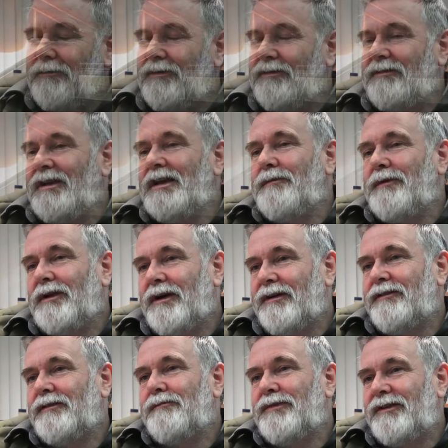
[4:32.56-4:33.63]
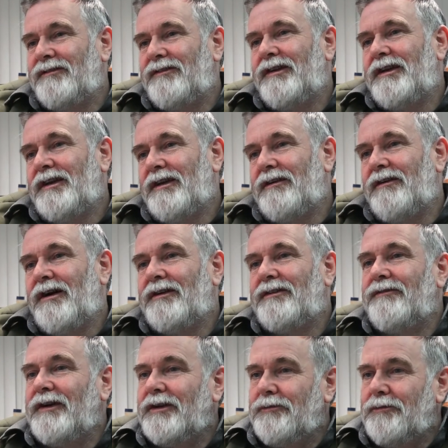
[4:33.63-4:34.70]
stabilizing particular
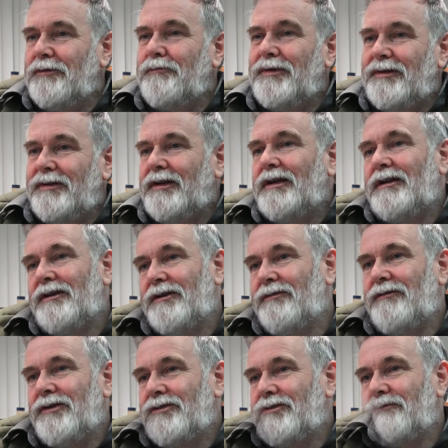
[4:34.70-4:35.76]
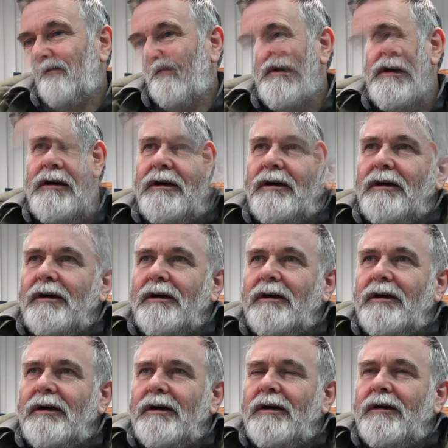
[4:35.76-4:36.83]
artifacts with particular corrosion problems.
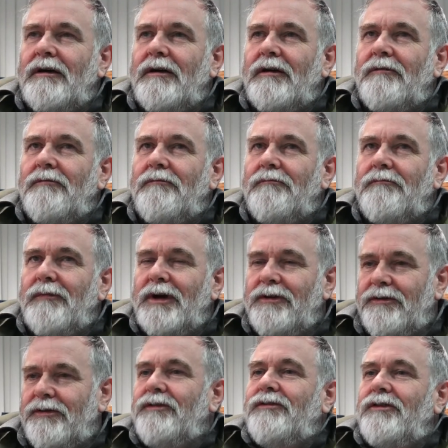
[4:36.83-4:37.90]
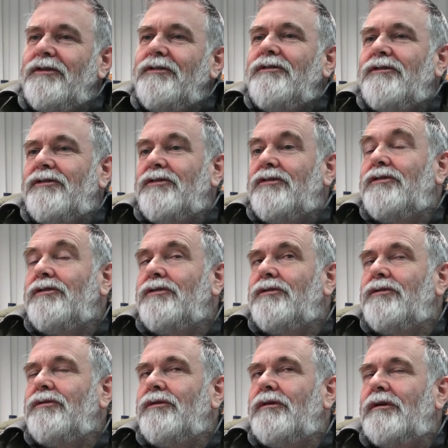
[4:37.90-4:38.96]
Most of the students
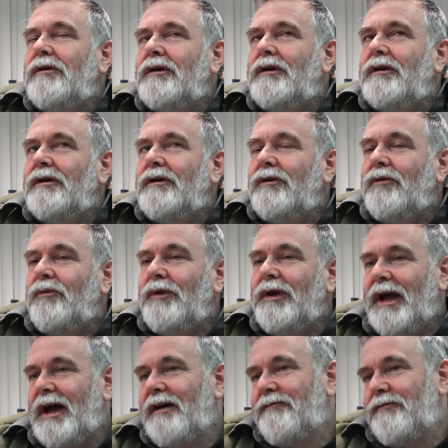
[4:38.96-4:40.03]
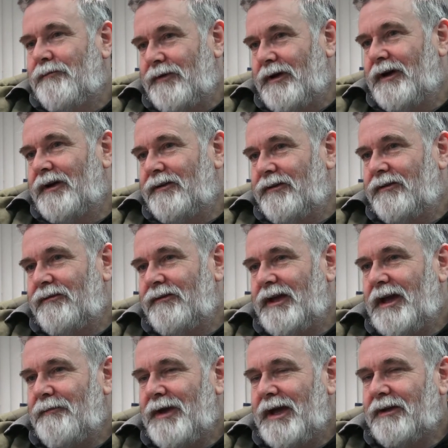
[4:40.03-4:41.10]
who we have apply to do
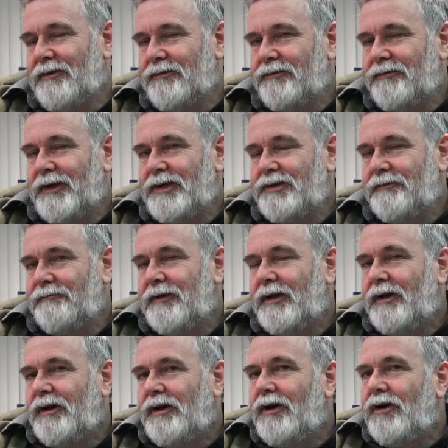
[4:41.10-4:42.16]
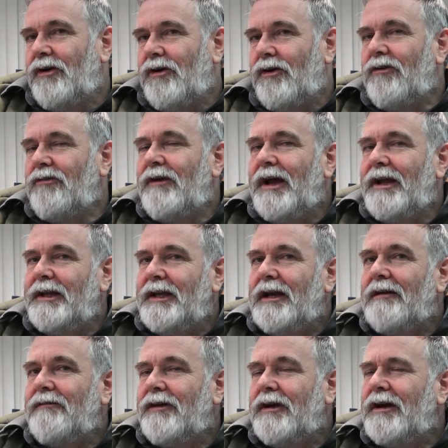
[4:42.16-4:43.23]
the MA in conservation already
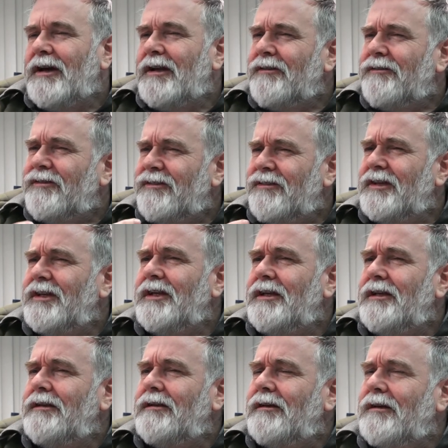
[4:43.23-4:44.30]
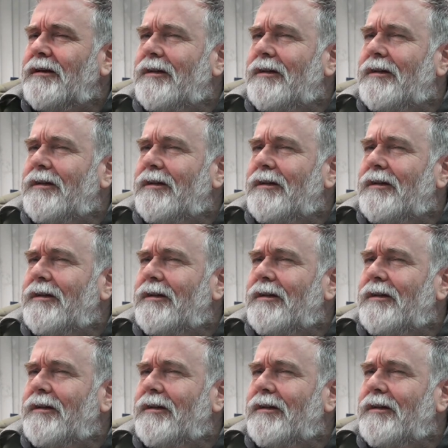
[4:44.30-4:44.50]
have kind of seen